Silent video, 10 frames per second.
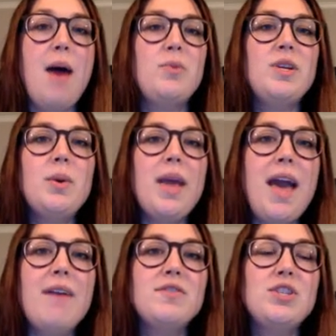We don't
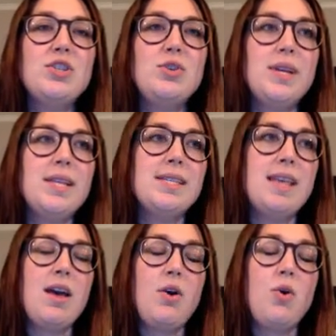have students
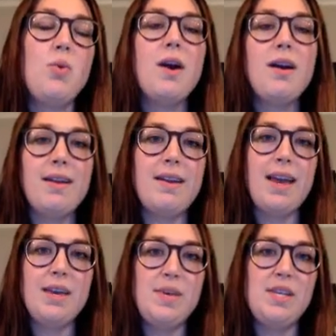who are on
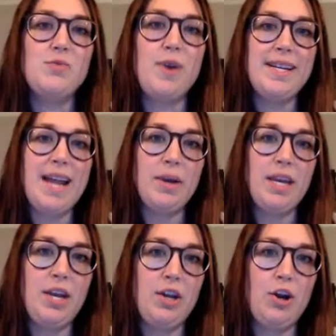IEPs right now in
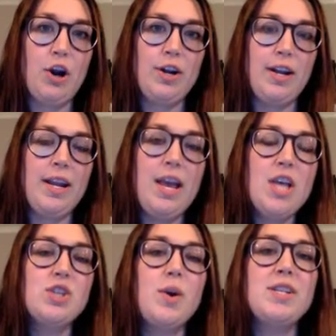kindergarten.
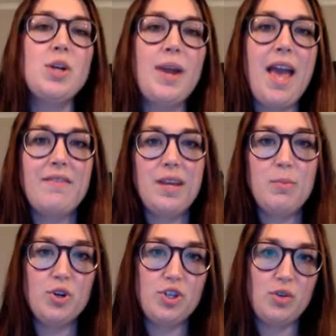So I don't have any
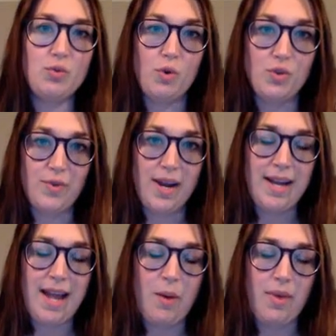push-in rules
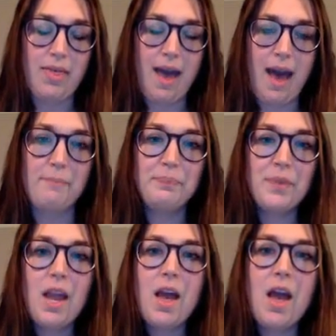right now with that.
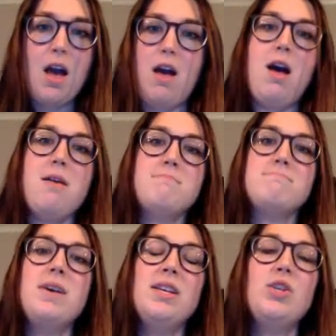
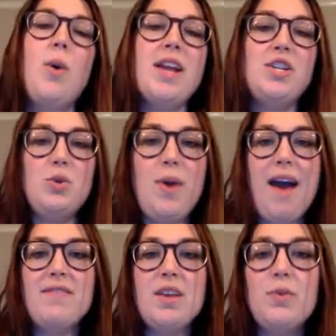So I do
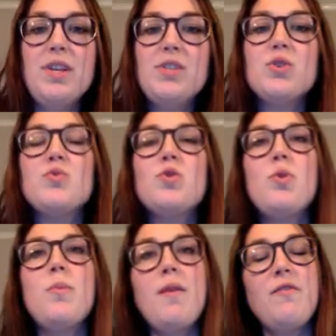have the resource
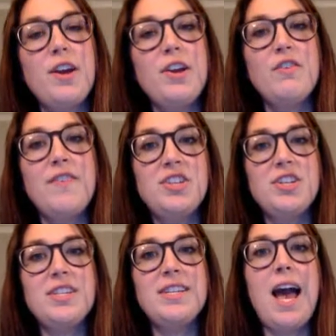room for
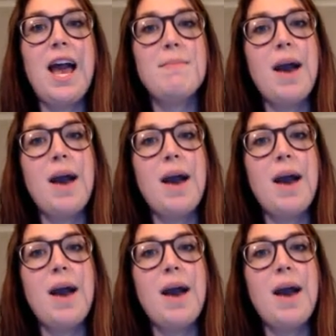intervention time.